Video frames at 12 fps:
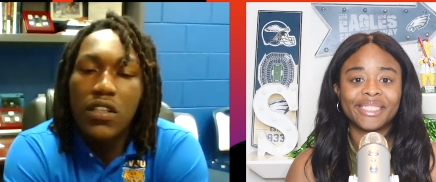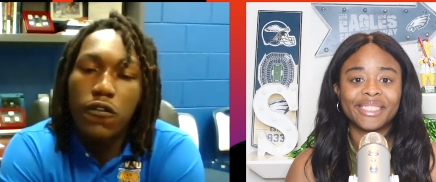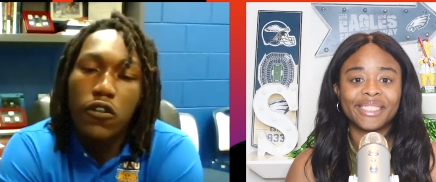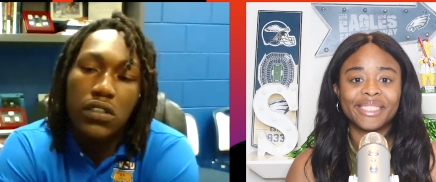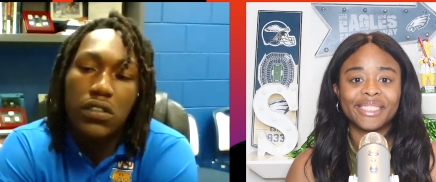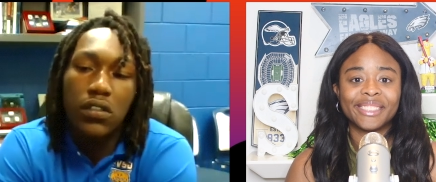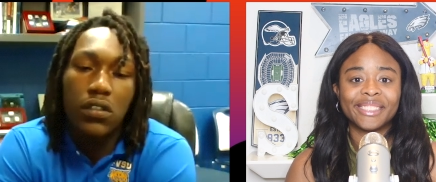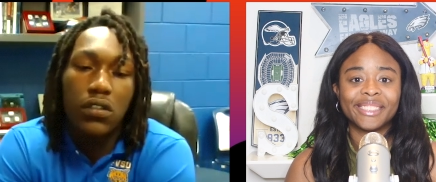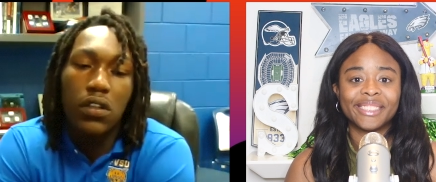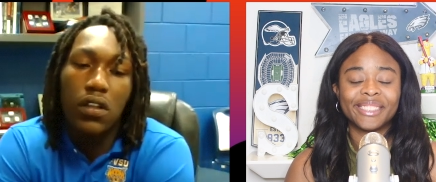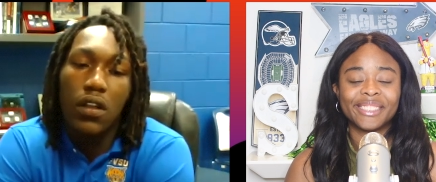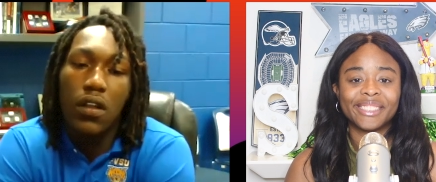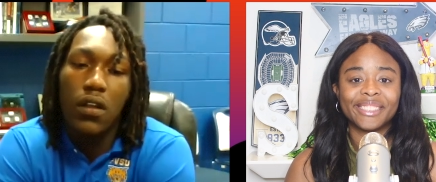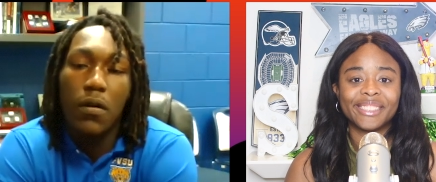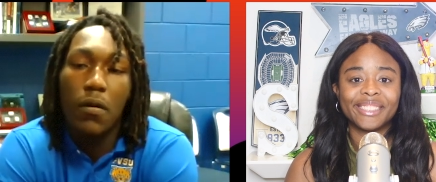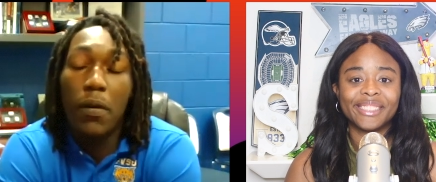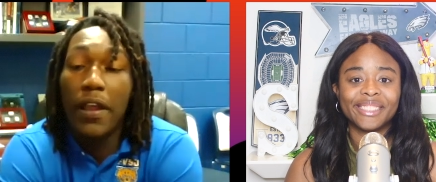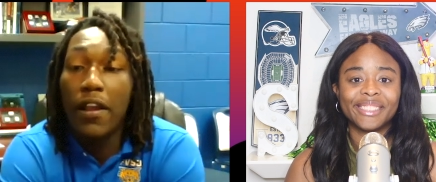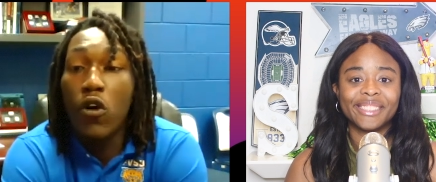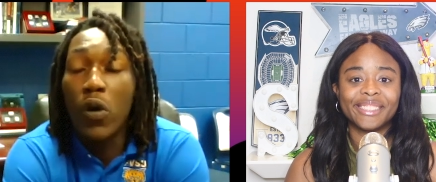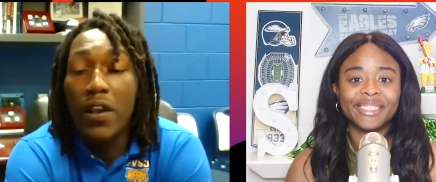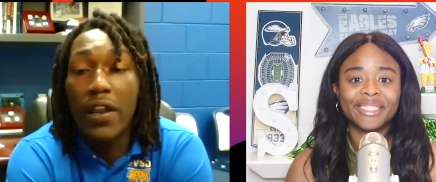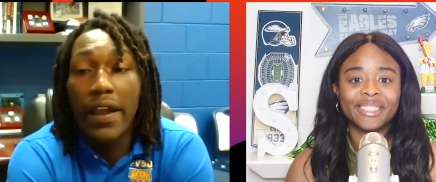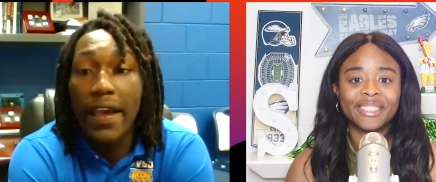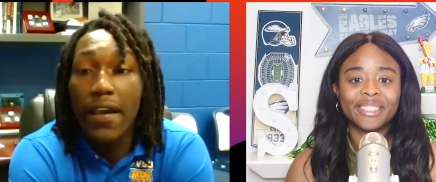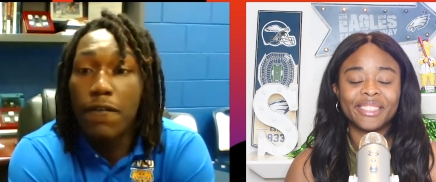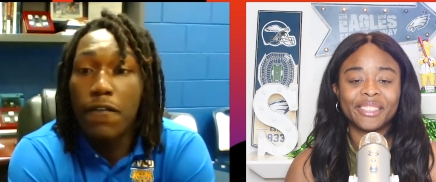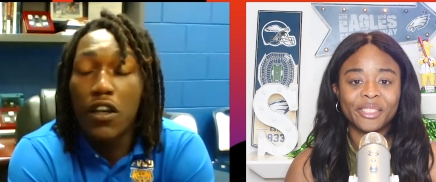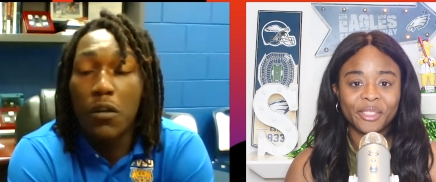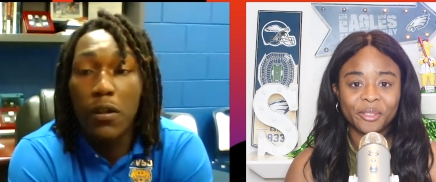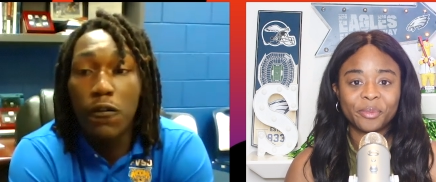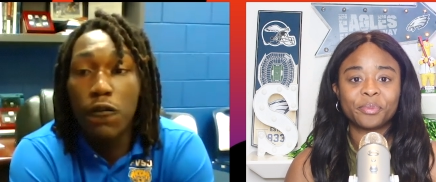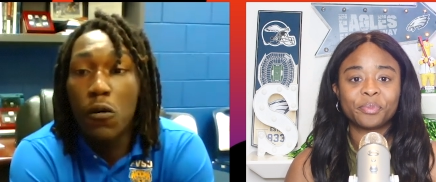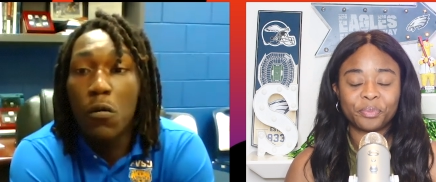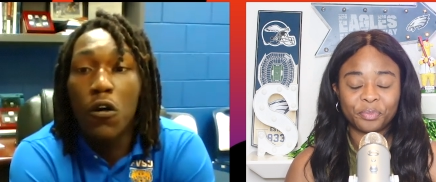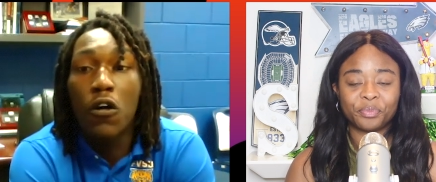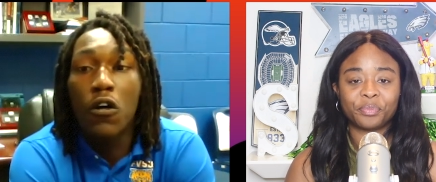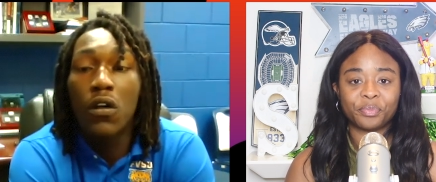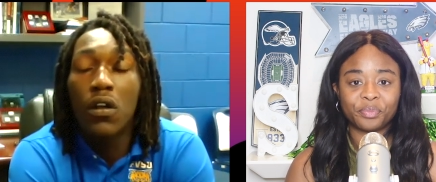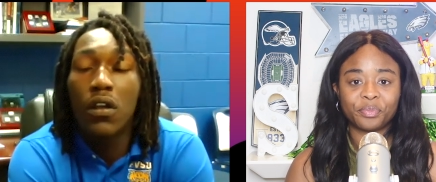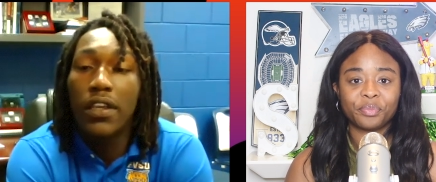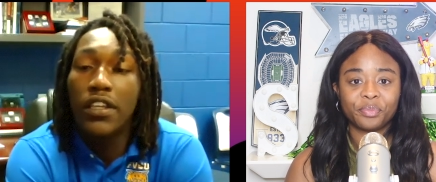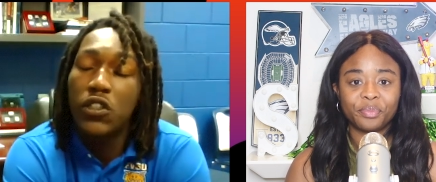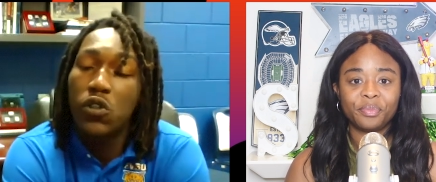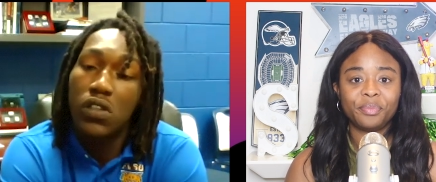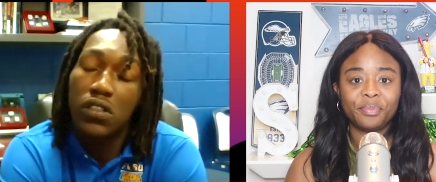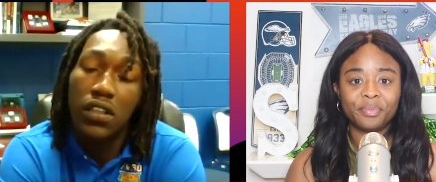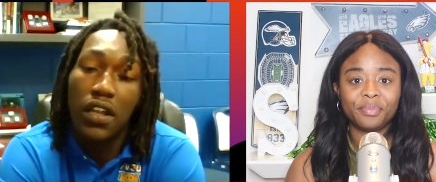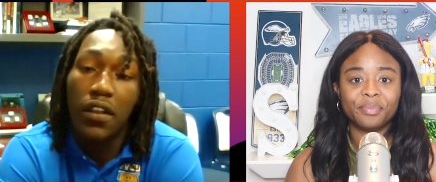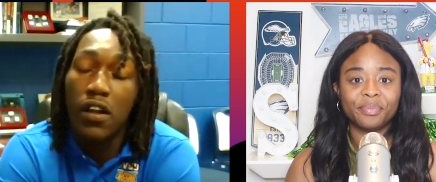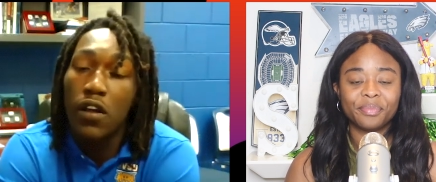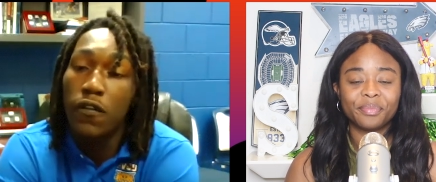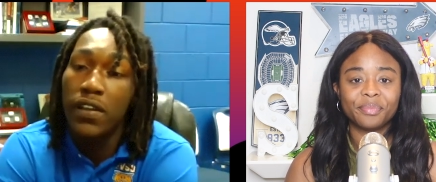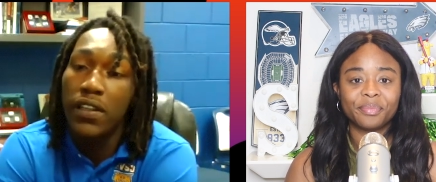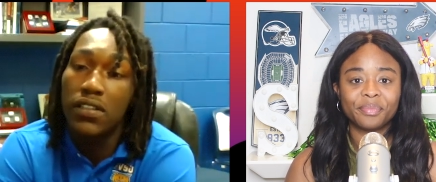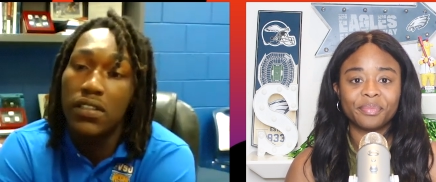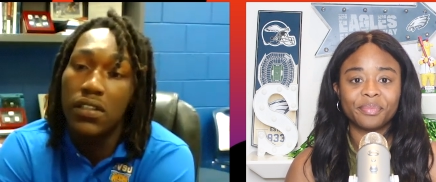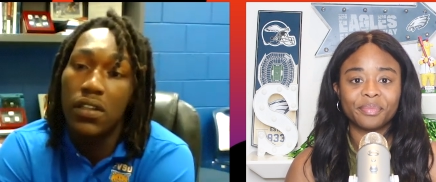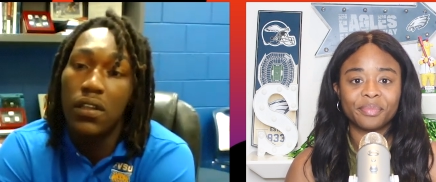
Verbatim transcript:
Speaker 1: for us to play, go out there and have fun and play football. He shows up a lot of confidence.